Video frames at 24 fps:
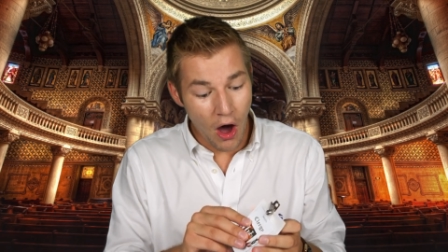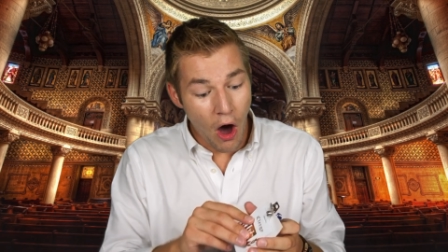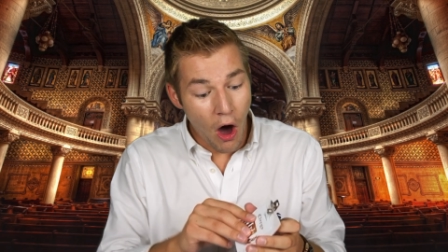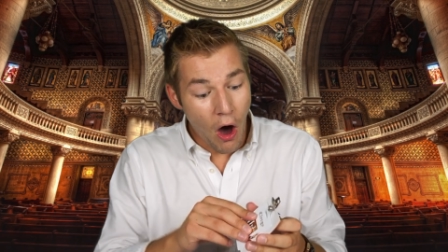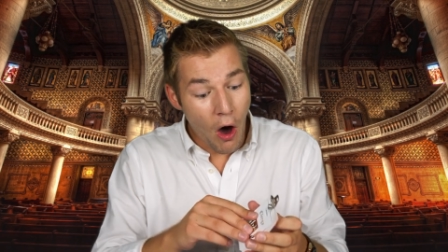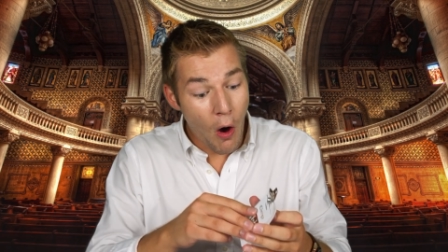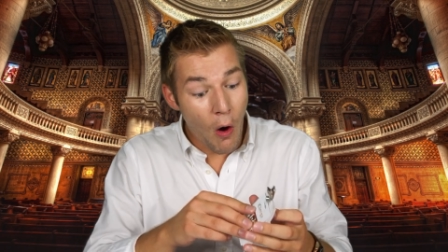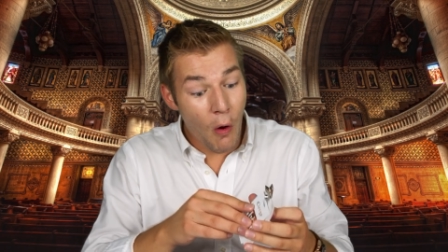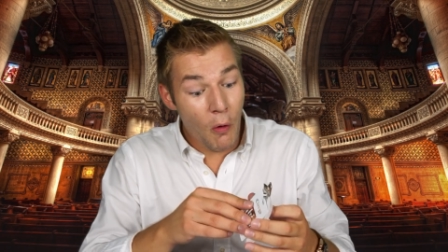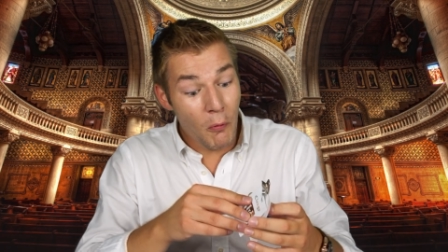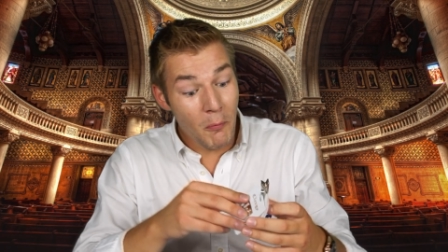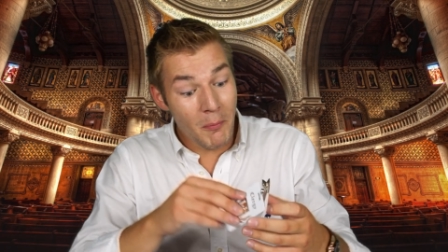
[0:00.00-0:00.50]

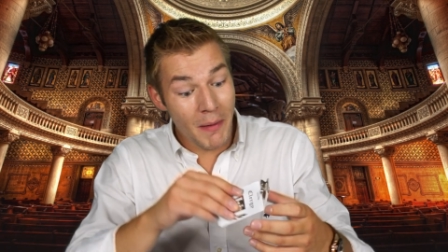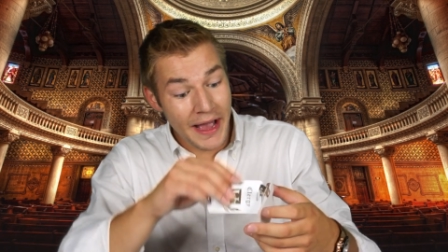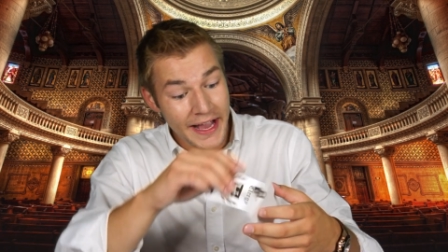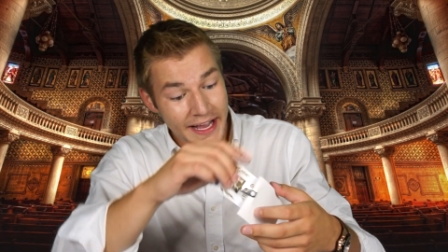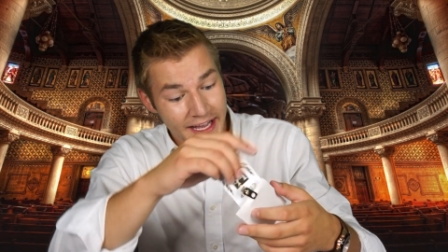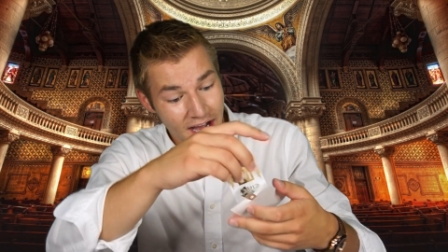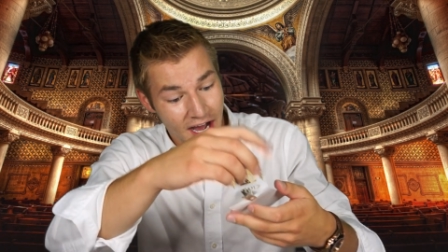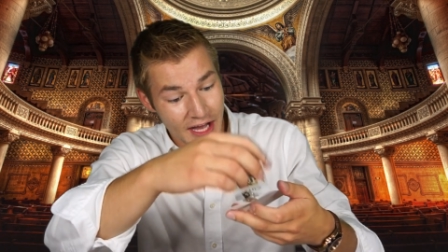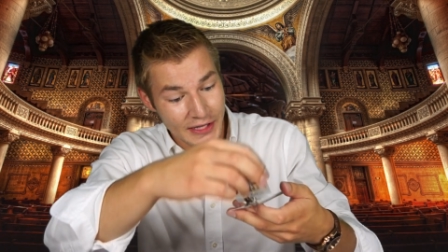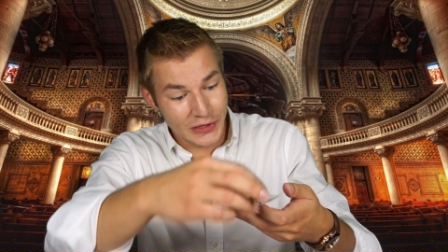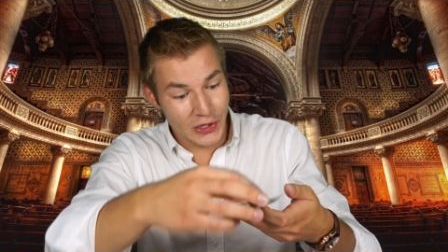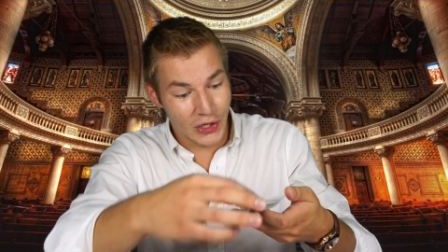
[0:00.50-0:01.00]
Oh my
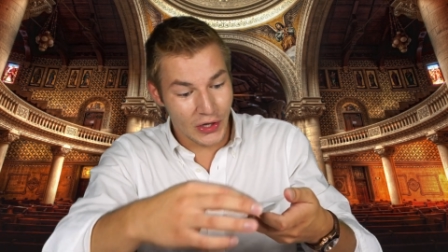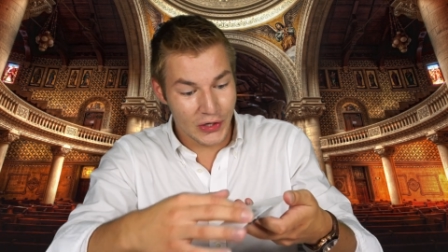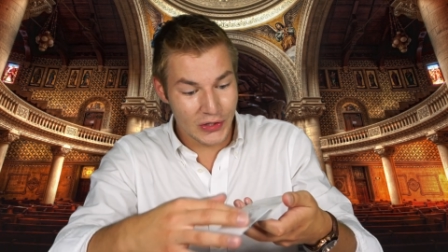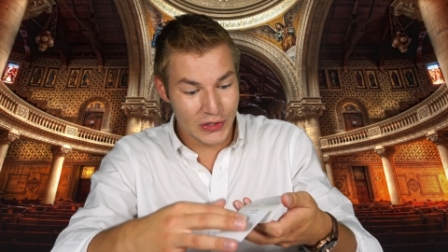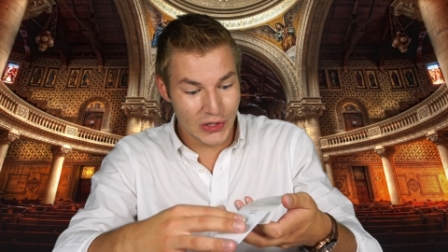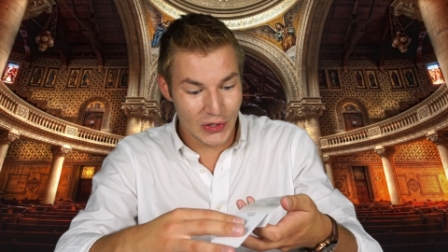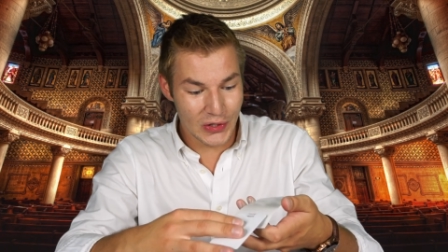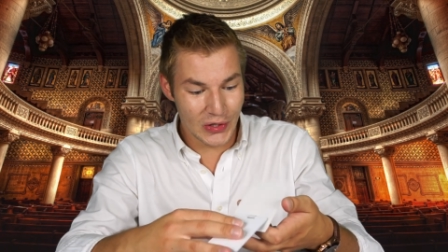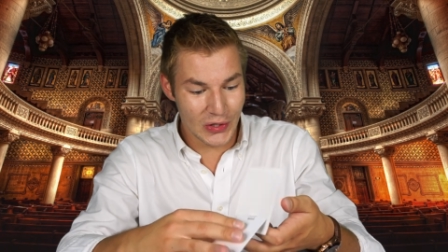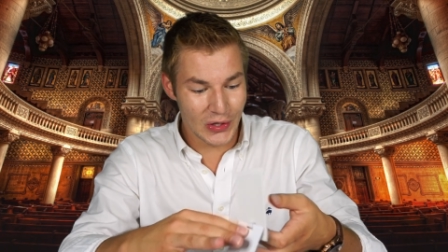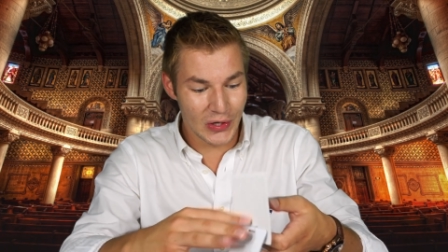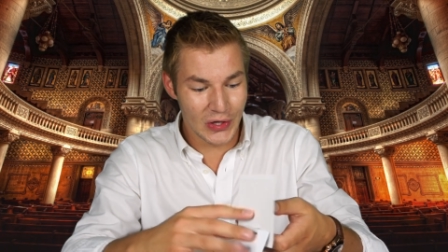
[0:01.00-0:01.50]
God, look,
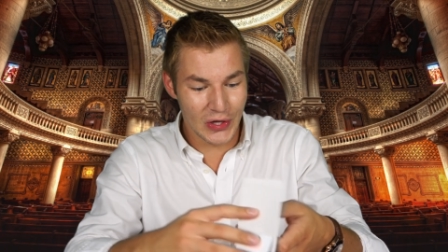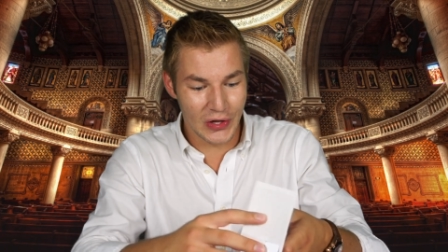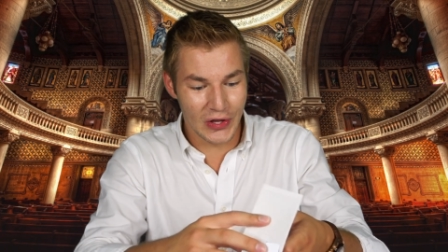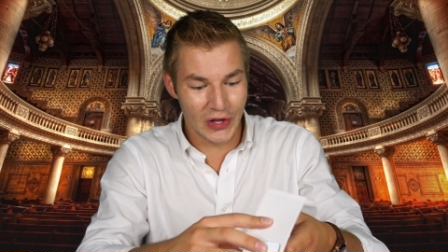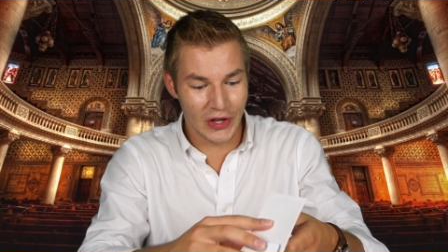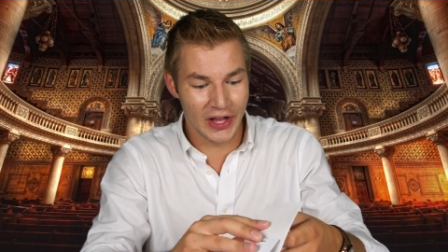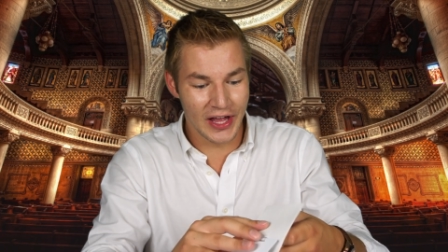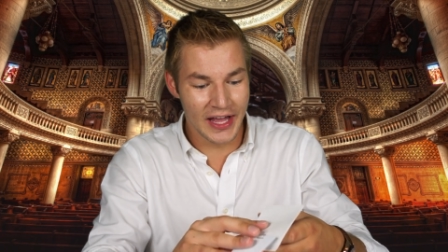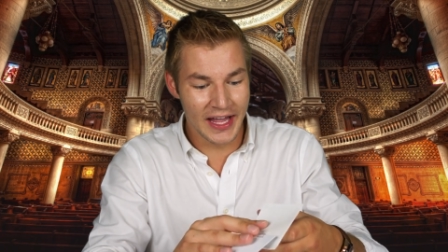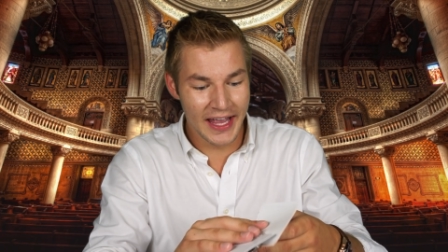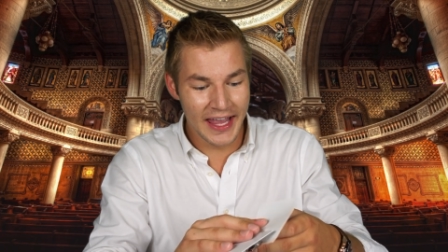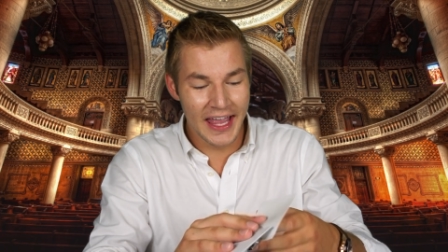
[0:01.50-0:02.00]
look, look, look,
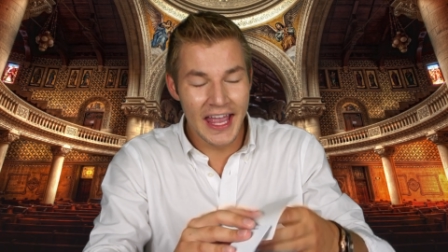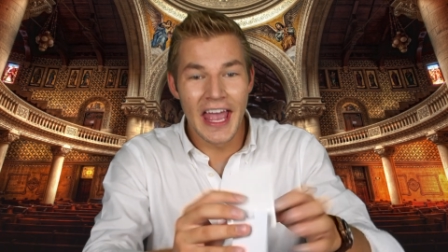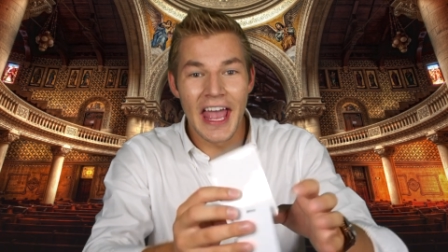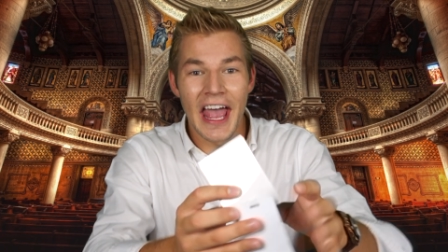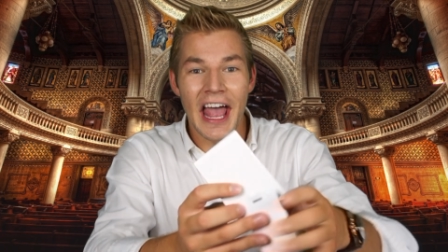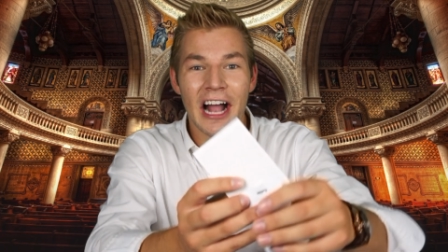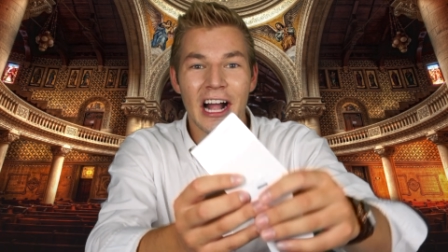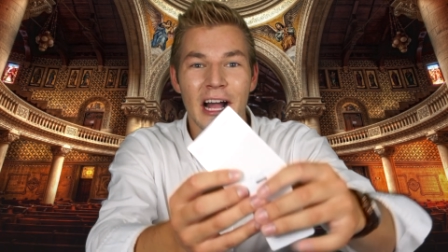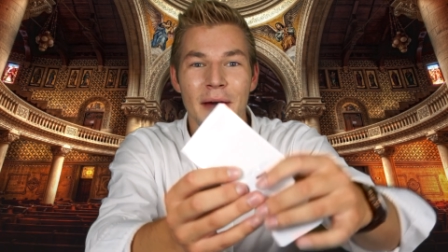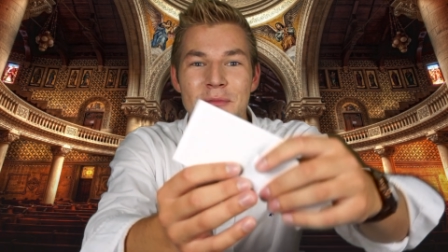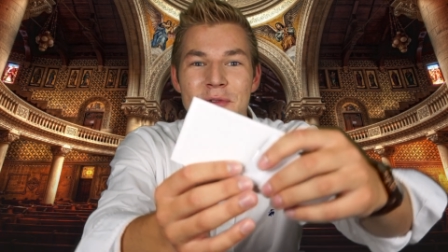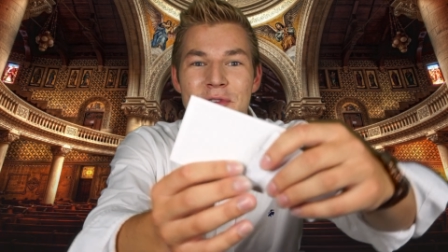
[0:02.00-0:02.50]
look.
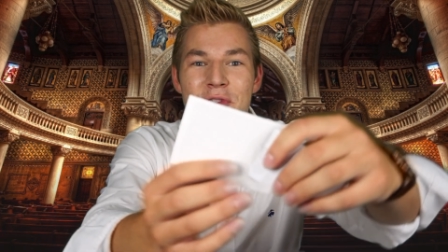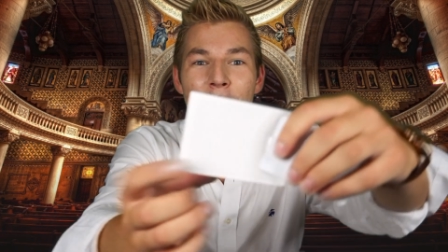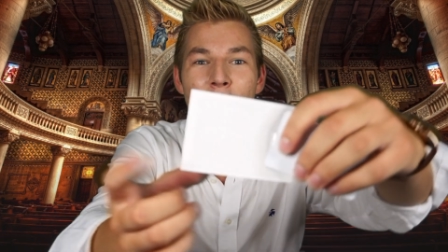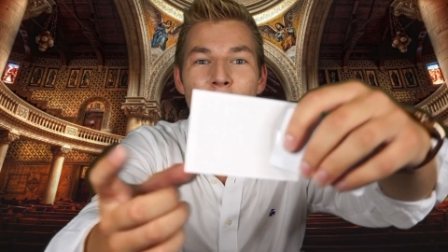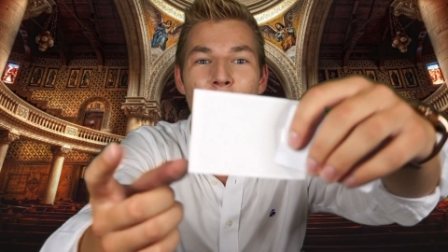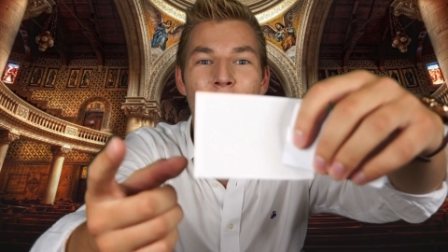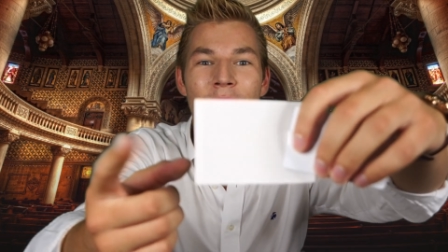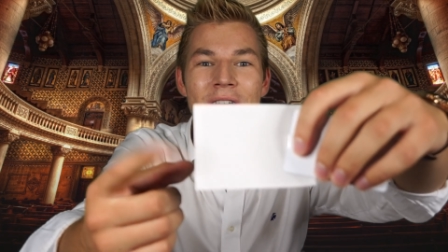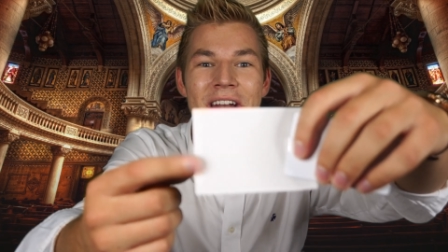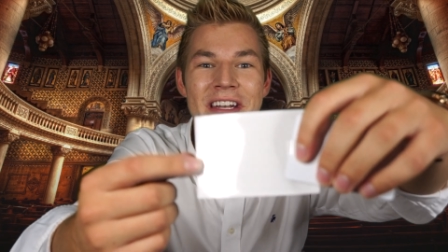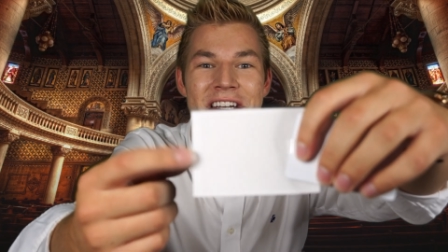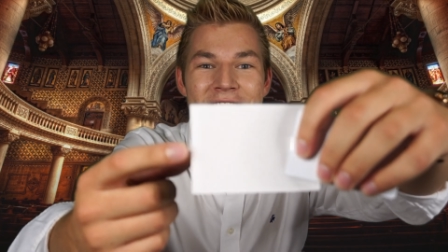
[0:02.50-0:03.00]
It comes with a
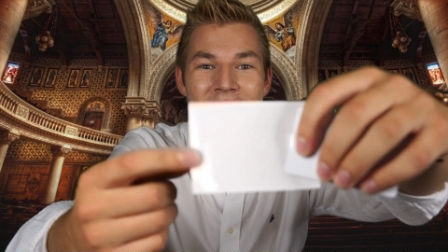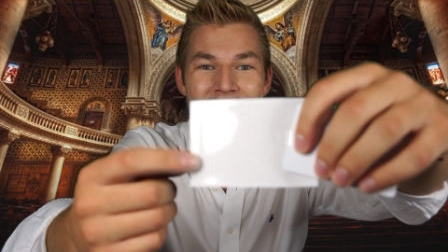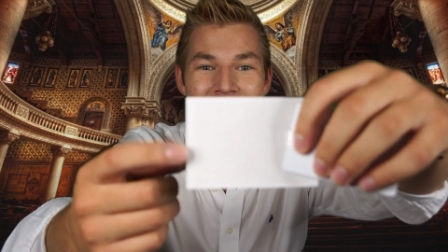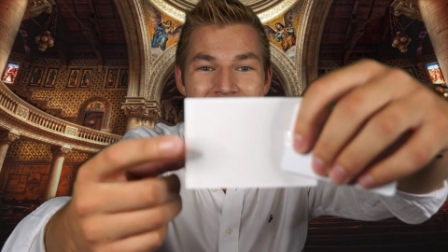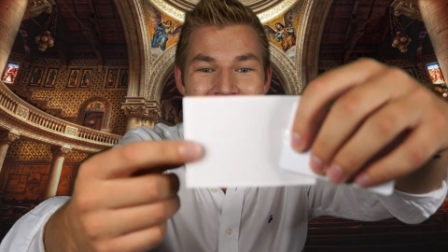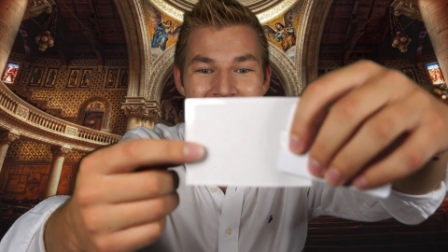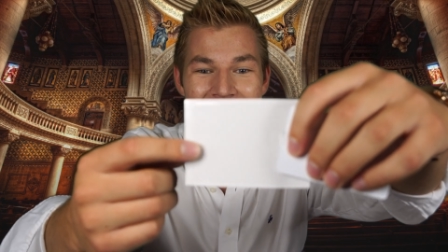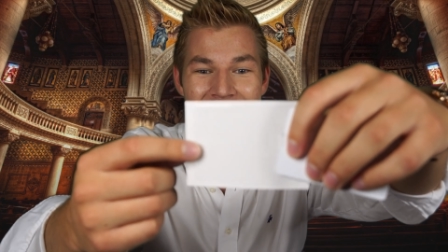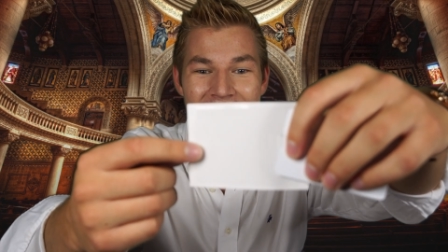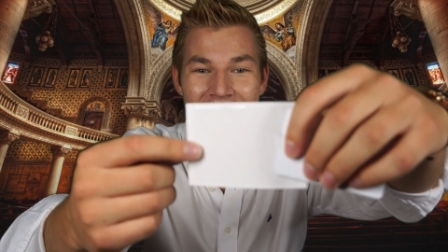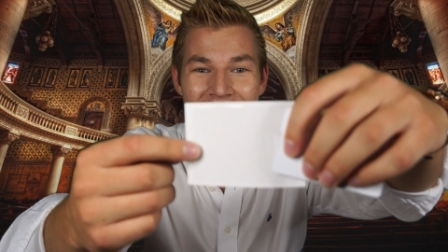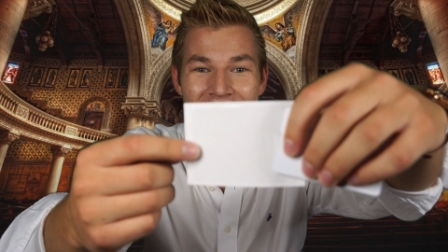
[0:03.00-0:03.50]
window
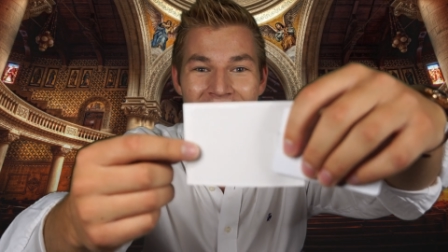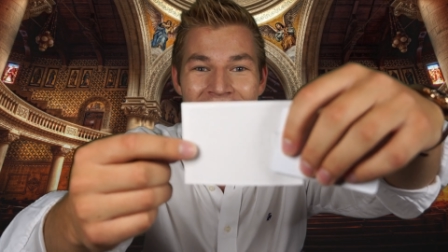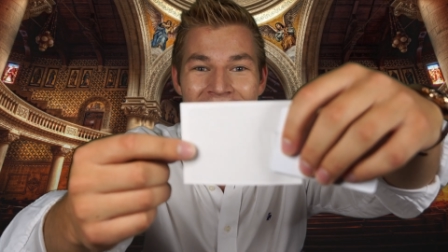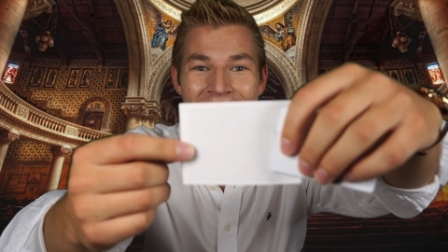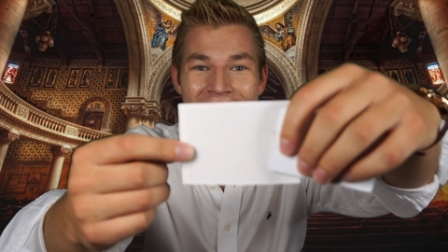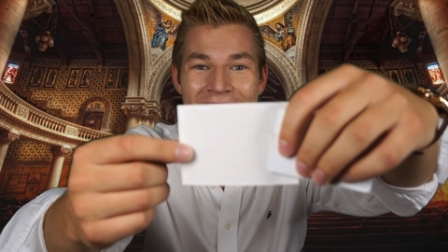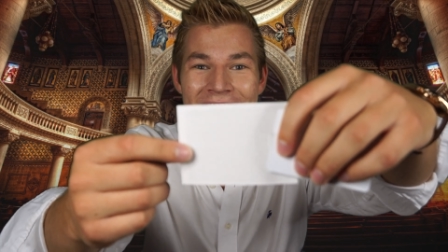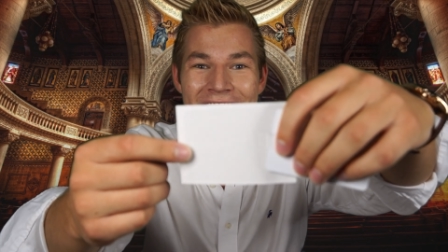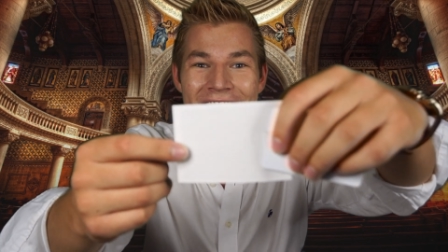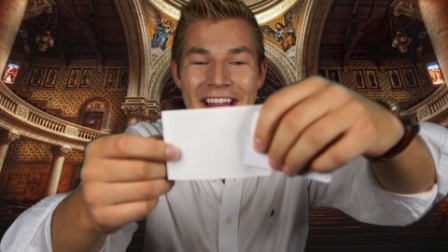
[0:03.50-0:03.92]
sticker.